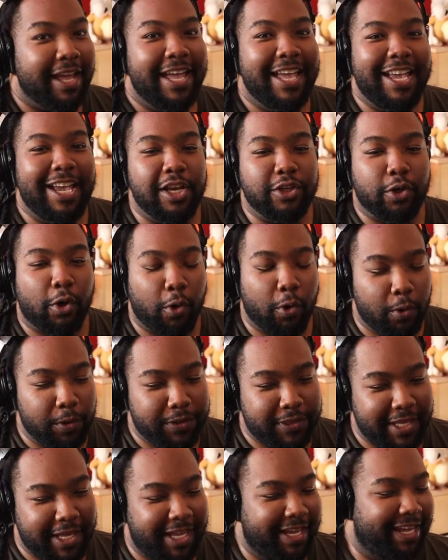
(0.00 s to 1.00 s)
His whole
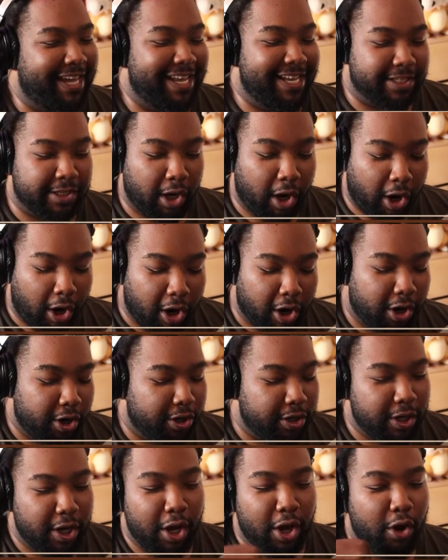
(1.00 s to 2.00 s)
thing is
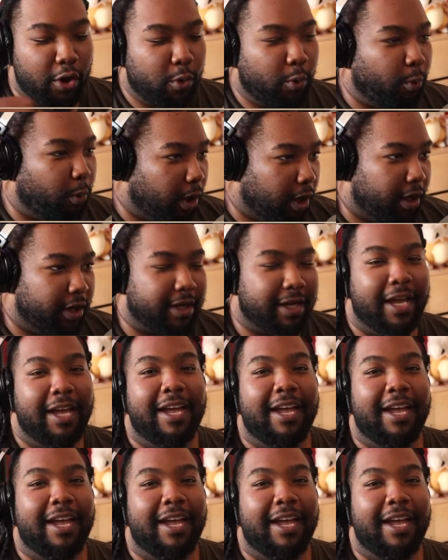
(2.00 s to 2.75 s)
hard work.